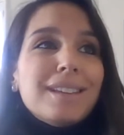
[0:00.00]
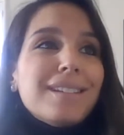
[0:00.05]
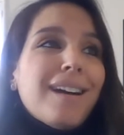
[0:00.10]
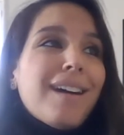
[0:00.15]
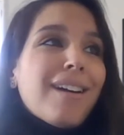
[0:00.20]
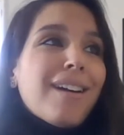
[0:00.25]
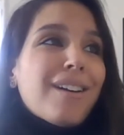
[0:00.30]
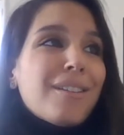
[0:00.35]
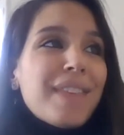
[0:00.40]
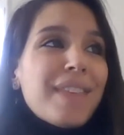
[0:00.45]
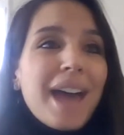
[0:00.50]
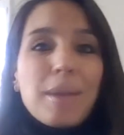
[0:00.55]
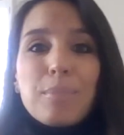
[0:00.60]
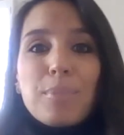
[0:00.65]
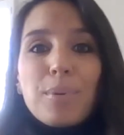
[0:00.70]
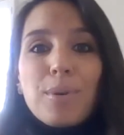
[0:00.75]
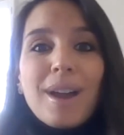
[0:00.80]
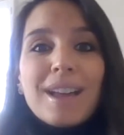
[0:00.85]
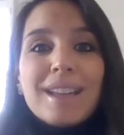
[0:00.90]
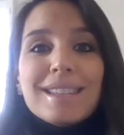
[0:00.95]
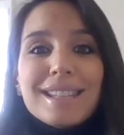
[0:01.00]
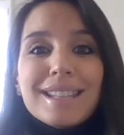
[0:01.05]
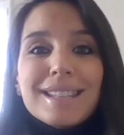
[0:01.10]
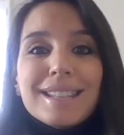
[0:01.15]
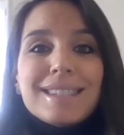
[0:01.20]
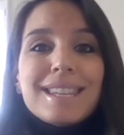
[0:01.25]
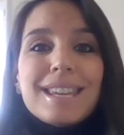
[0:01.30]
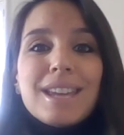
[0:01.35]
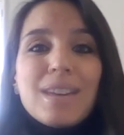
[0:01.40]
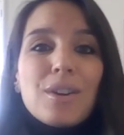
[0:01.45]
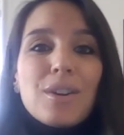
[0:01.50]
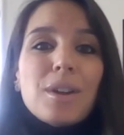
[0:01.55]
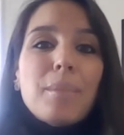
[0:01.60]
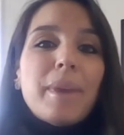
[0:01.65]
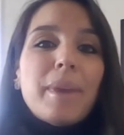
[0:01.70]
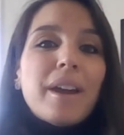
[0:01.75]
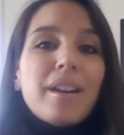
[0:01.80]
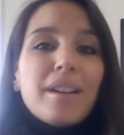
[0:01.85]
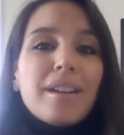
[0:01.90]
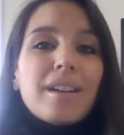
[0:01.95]
are that presence here in
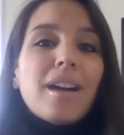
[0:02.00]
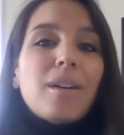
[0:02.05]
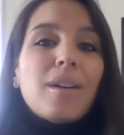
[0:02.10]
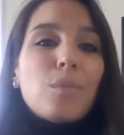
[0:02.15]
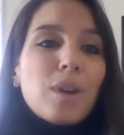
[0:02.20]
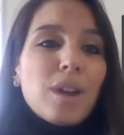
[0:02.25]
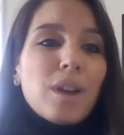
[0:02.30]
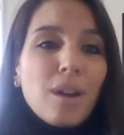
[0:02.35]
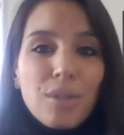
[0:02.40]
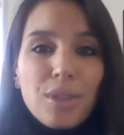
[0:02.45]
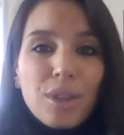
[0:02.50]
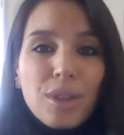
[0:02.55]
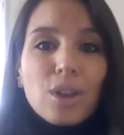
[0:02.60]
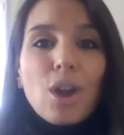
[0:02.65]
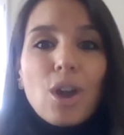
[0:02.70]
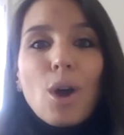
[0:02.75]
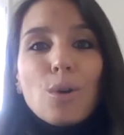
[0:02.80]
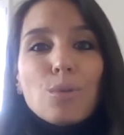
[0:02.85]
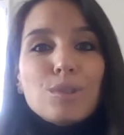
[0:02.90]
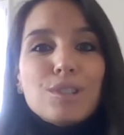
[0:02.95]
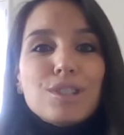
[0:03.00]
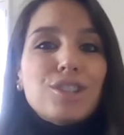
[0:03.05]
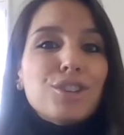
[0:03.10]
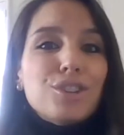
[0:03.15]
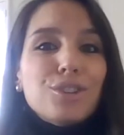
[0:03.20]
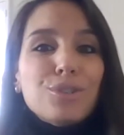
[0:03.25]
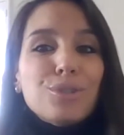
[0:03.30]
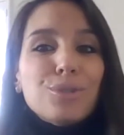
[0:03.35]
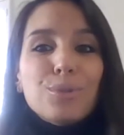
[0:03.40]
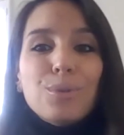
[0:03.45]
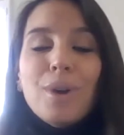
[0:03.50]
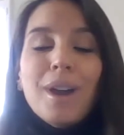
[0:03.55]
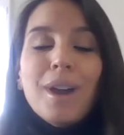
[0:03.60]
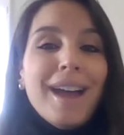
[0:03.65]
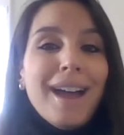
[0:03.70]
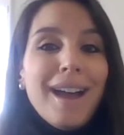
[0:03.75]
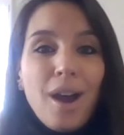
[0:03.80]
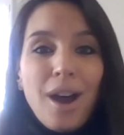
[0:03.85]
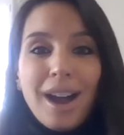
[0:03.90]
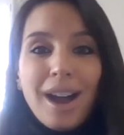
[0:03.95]
America. We are the go-to
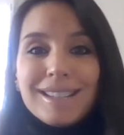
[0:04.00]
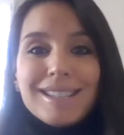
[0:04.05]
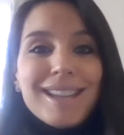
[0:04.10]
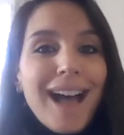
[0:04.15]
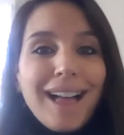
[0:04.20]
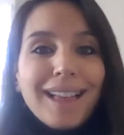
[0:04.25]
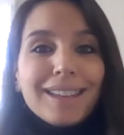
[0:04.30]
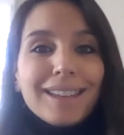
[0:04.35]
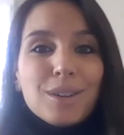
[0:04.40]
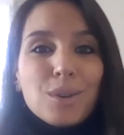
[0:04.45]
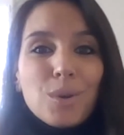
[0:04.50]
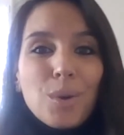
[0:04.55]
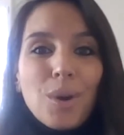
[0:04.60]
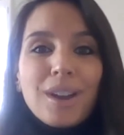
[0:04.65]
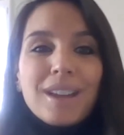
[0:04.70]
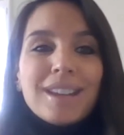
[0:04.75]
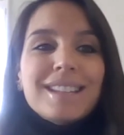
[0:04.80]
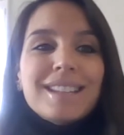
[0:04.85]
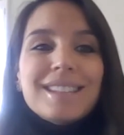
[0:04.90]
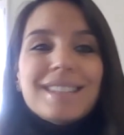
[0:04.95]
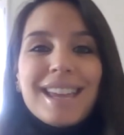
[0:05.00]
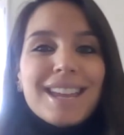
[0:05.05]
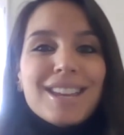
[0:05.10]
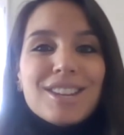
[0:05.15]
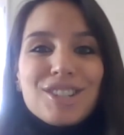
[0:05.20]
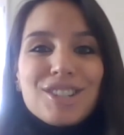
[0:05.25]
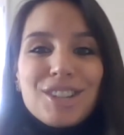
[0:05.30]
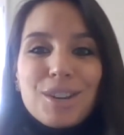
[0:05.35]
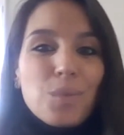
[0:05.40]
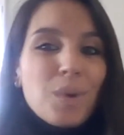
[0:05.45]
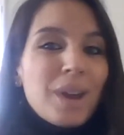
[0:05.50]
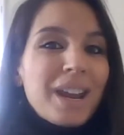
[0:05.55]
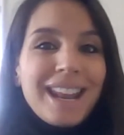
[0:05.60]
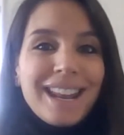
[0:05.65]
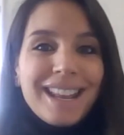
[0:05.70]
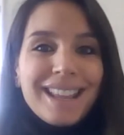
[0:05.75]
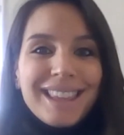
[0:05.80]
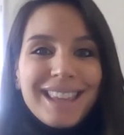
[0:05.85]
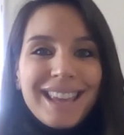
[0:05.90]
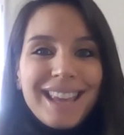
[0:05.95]
Italian organization when
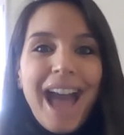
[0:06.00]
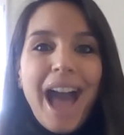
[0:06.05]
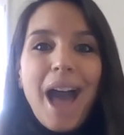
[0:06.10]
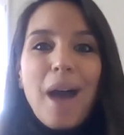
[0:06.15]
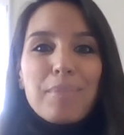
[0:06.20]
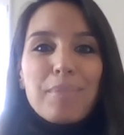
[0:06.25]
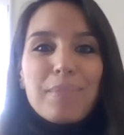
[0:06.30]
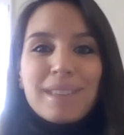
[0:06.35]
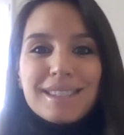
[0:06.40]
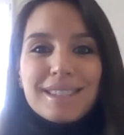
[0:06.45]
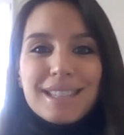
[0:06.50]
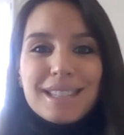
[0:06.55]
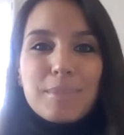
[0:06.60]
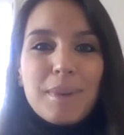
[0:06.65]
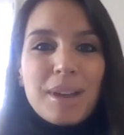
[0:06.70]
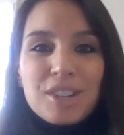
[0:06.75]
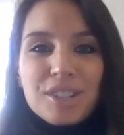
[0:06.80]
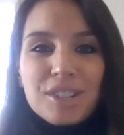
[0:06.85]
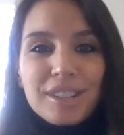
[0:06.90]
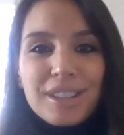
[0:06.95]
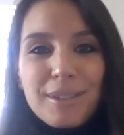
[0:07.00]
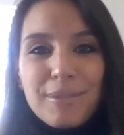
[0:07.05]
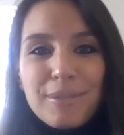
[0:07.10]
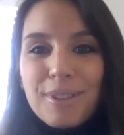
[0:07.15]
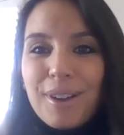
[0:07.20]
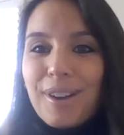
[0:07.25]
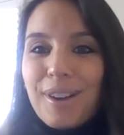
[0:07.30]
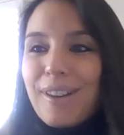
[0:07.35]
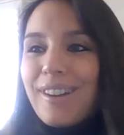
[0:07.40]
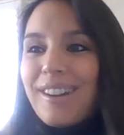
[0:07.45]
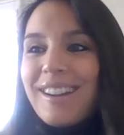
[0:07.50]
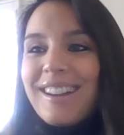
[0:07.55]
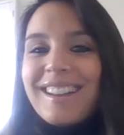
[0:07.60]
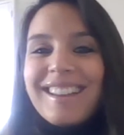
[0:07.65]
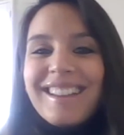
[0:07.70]
anything happens, especially if they're